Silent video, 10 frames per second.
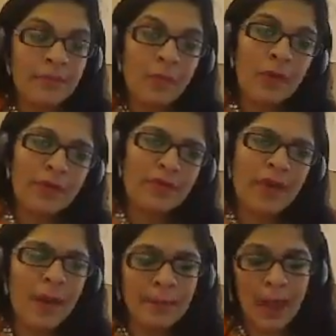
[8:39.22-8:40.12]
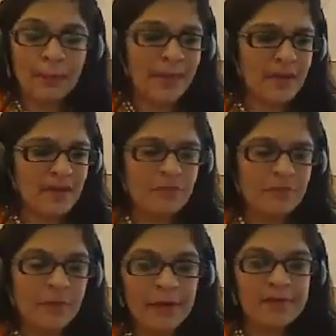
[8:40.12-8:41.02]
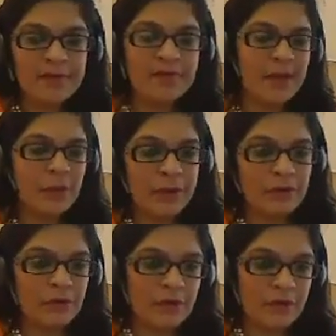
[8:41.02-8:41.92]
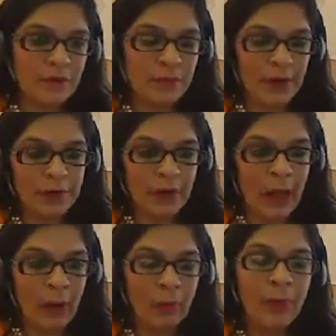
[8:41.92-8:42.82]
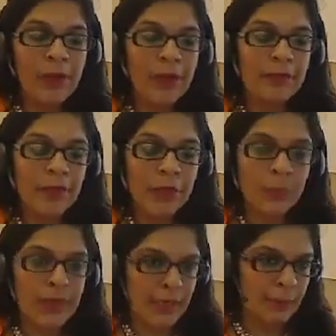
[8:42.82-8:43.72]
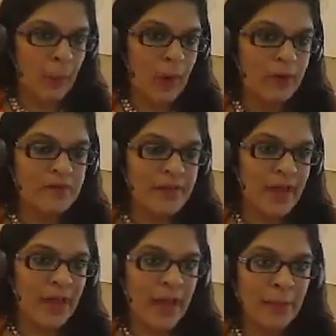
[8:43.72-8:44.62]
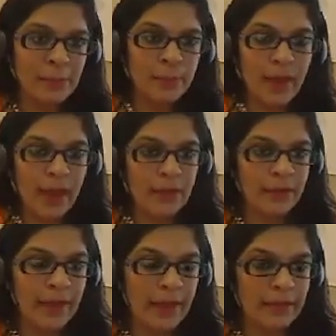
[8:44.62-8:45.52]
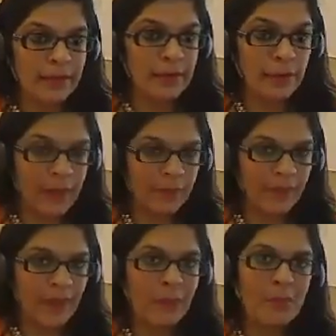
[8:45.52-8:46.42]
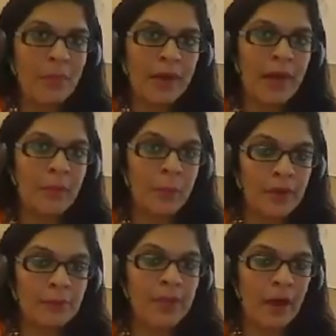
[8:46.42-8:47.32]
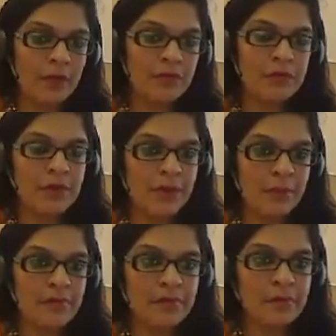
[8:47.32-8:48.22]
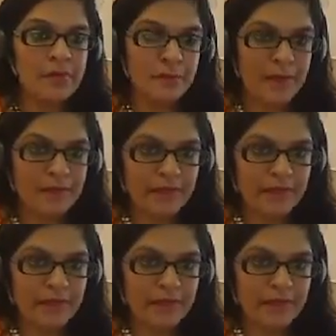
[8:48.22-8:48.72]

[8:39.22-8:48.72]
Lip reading: what are the I'm getting some very exciting questions right now in the Q&A box, and I am looking at them, and I will be answering them as soon as I